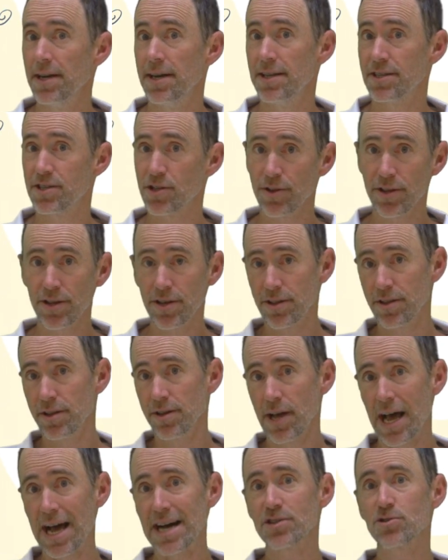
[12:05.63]
And so
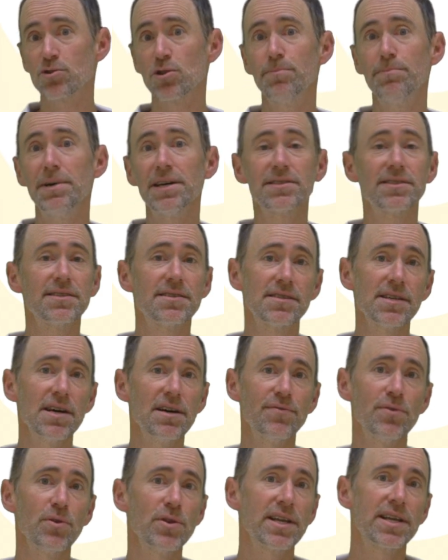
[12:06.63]
the asteroid belt
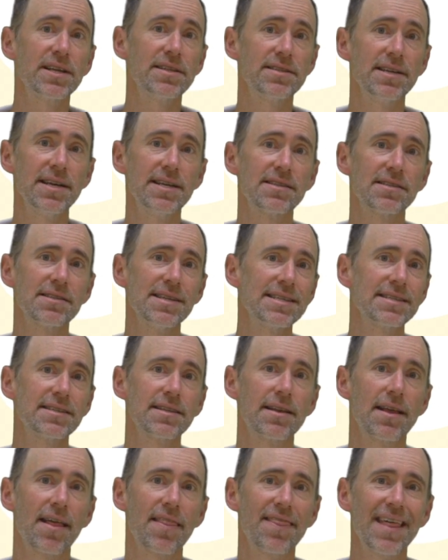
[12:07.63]
itself only contains less
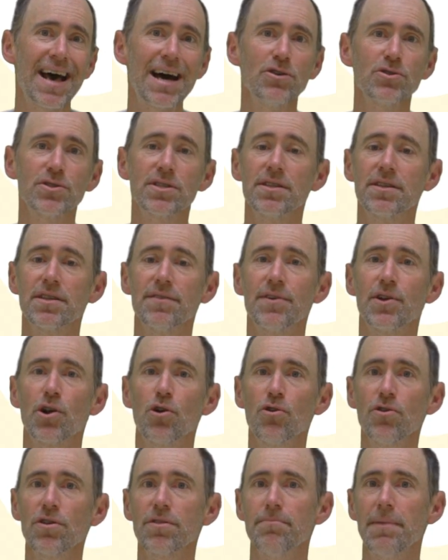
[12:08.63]
than 1,000th of an
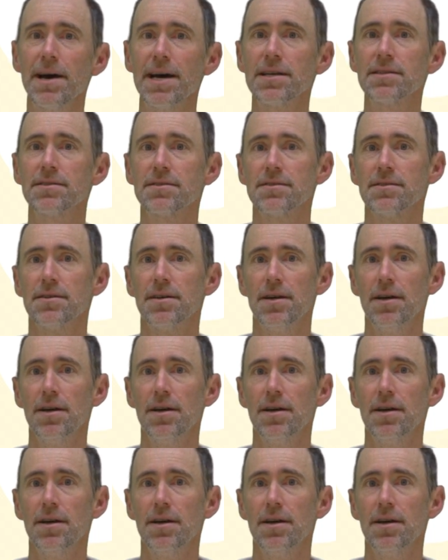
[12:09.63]
Earth mass